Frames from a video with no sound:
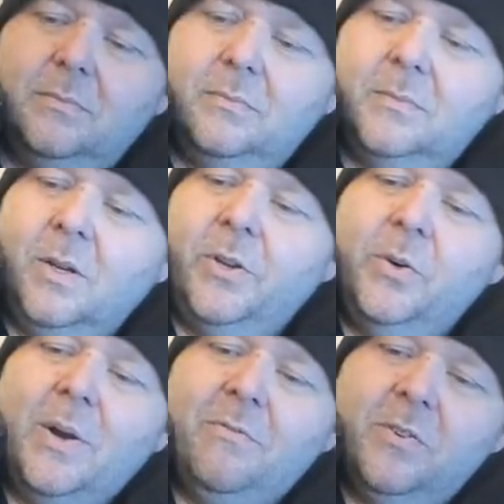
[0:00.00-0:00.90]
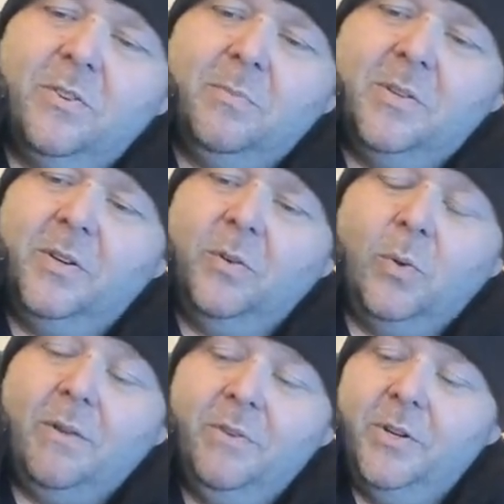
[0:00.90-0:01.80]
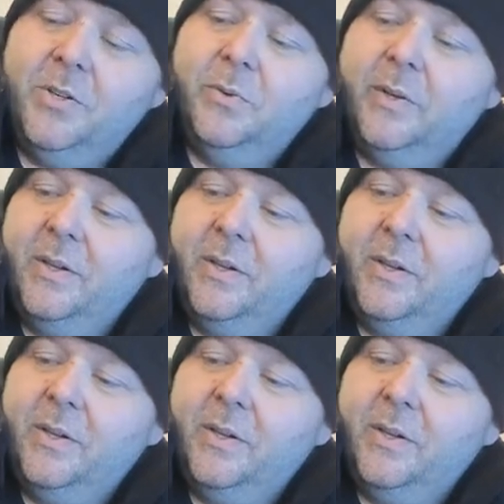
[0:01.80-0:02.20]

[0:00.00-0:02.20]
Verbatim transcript: all your reference material, whatever you're doing,